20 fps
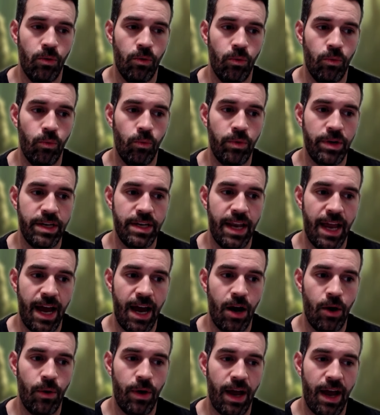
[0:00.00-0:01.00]
we
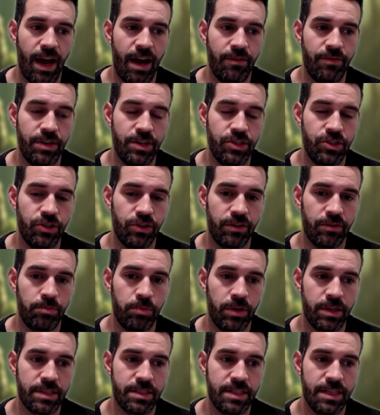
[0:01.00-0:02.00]
now have an agility of
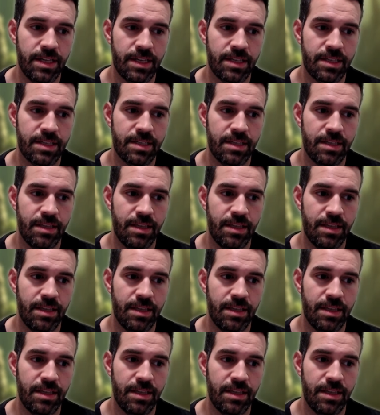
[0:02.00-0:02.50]
+6.